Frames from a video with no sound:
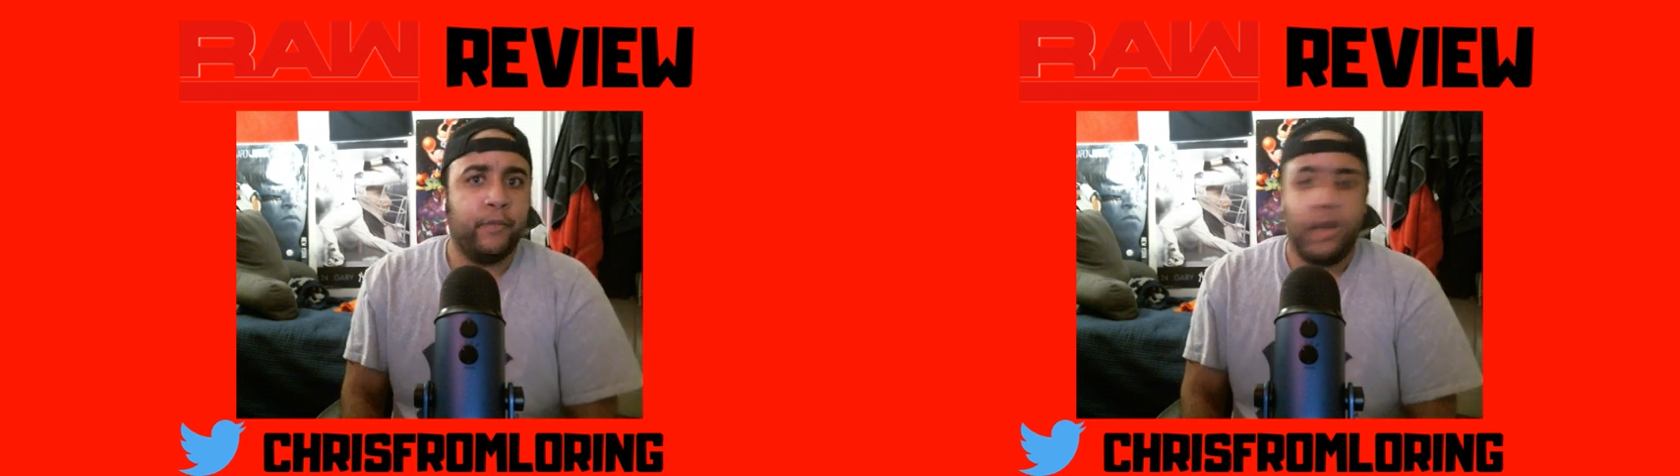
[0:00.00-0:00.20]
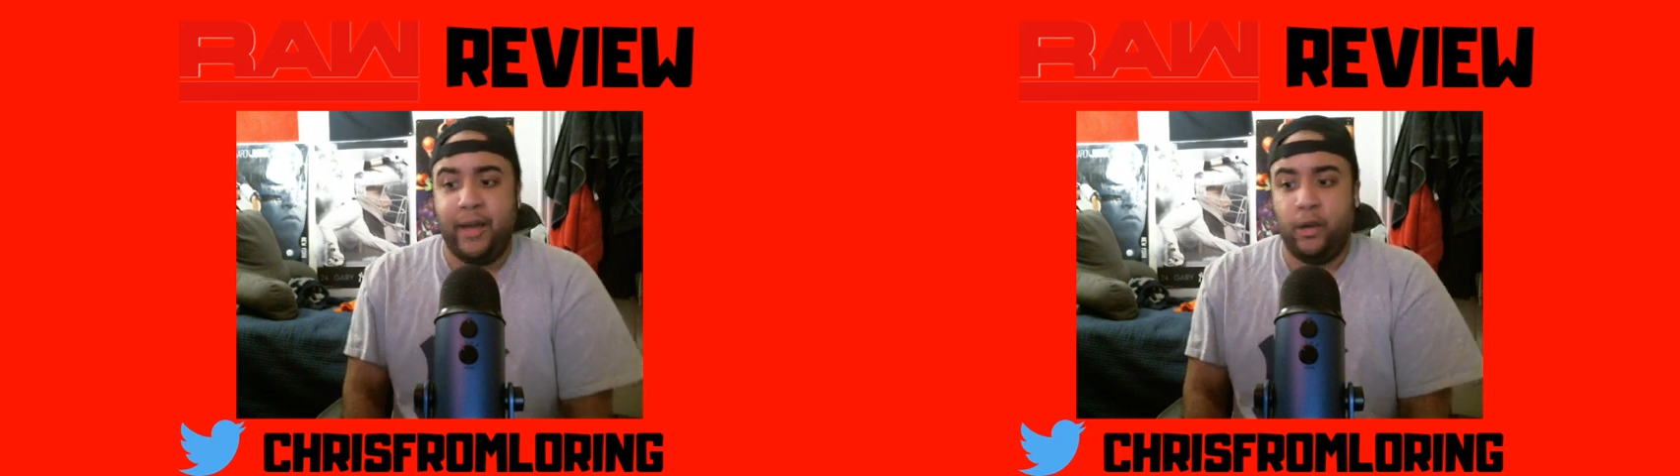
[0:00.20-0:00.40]

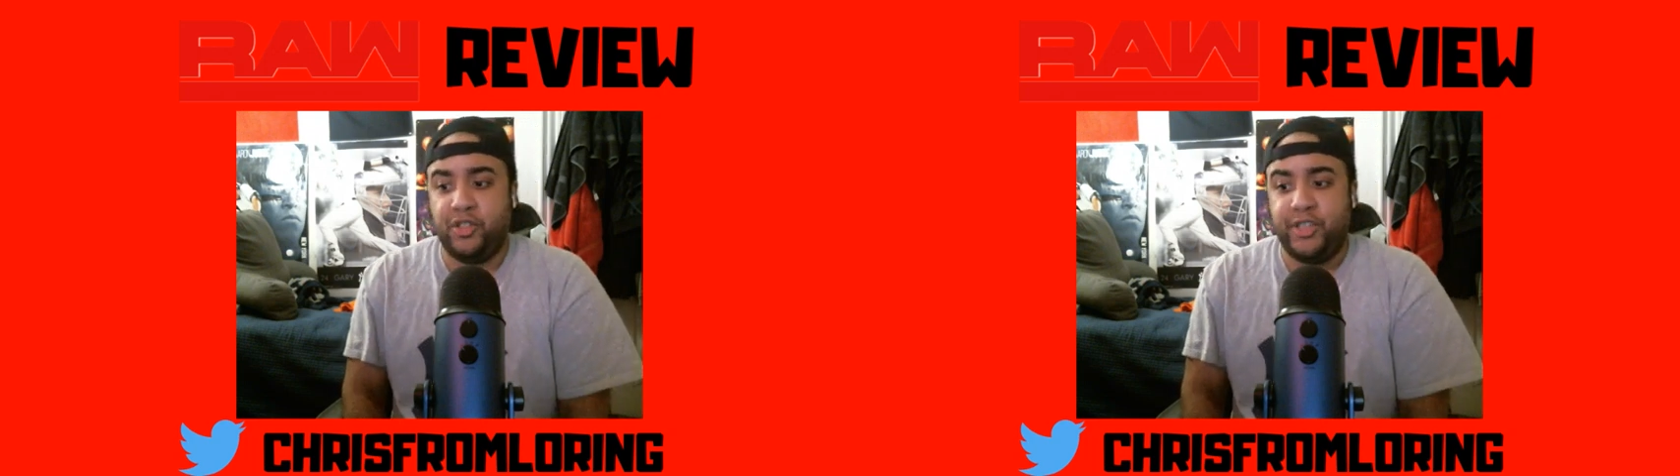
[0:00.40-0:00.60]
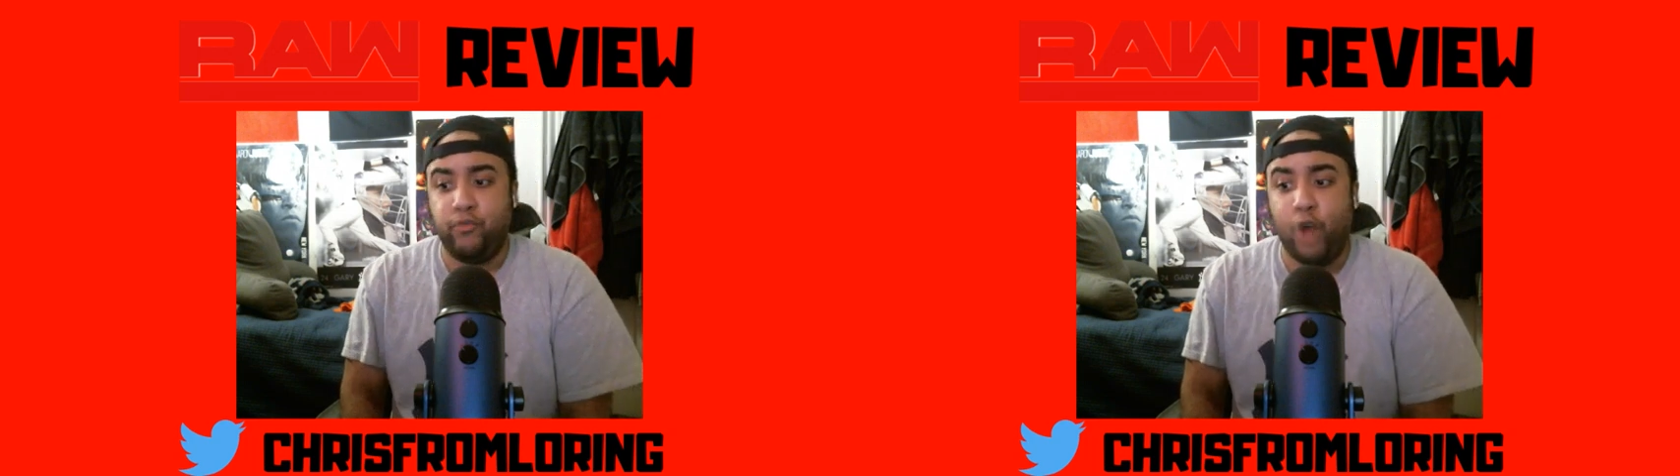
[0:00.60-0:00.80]
I don't
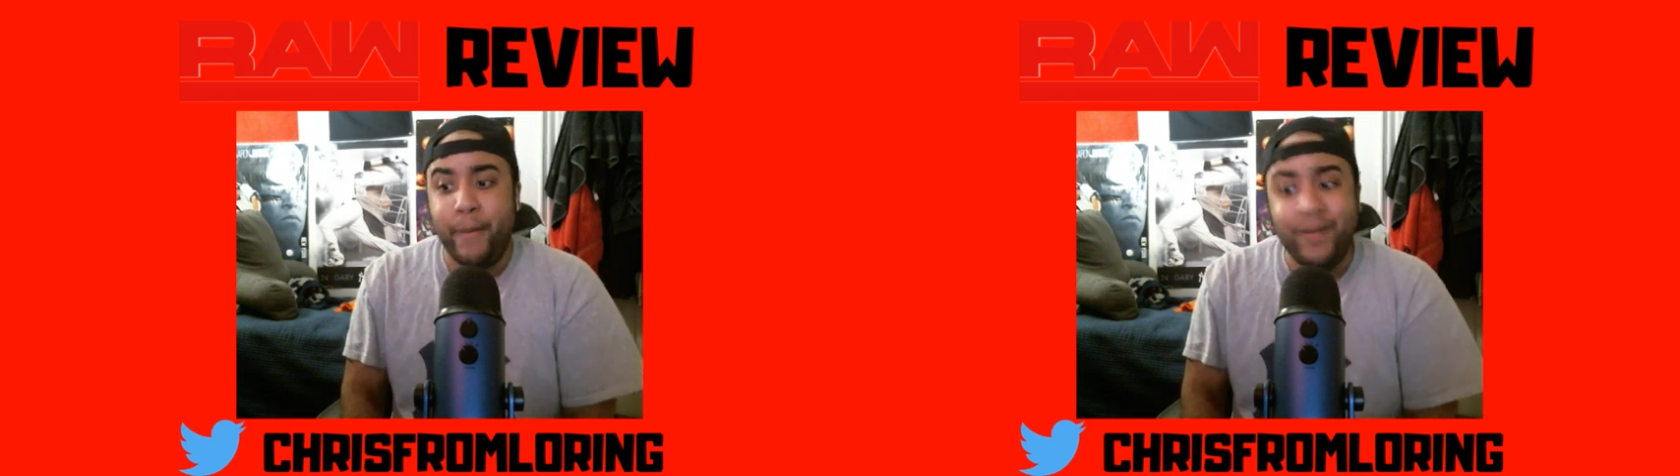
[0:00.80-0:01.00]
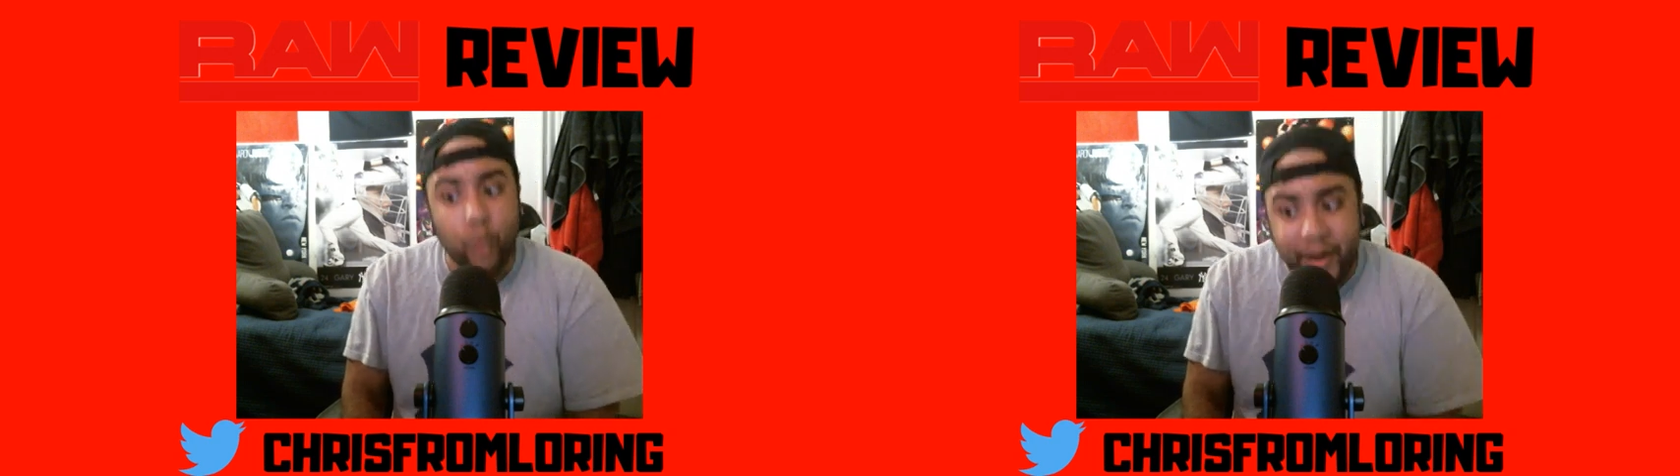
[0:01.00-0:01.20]
see
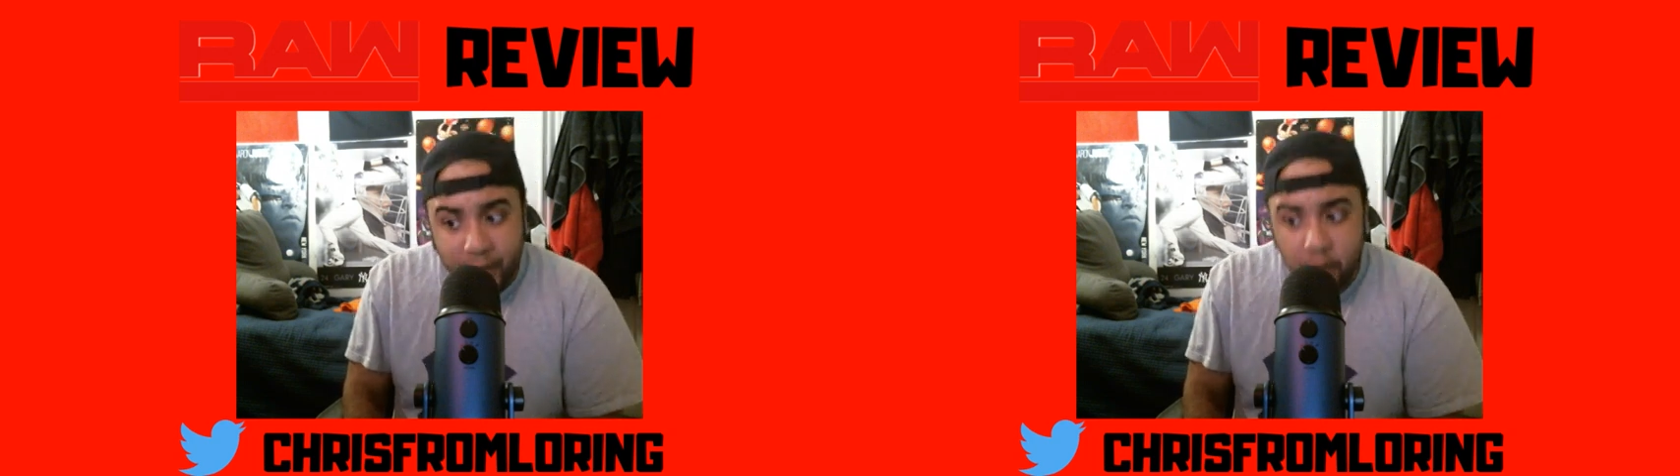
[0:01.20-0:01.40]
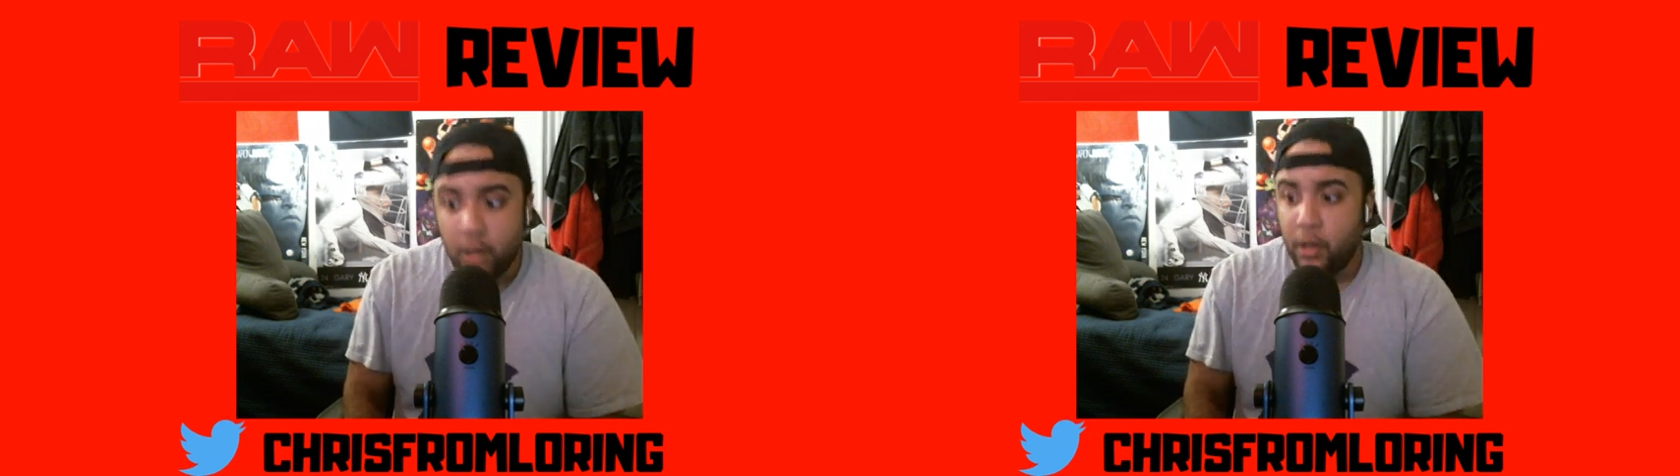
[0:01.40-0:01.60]
Roman winning.